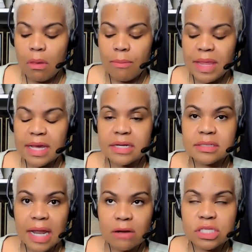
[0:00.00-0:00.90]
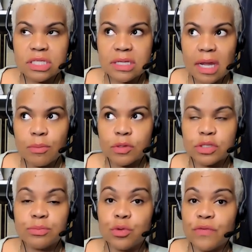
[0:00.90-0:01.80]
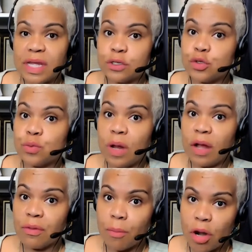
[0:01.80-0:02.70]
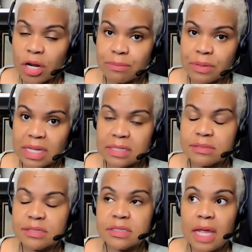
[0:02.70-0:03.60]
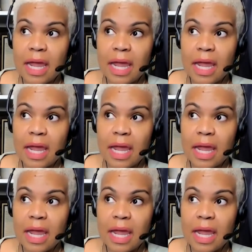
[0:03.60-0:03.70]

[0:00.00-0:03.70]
Because now she's able to move into other marketplaces,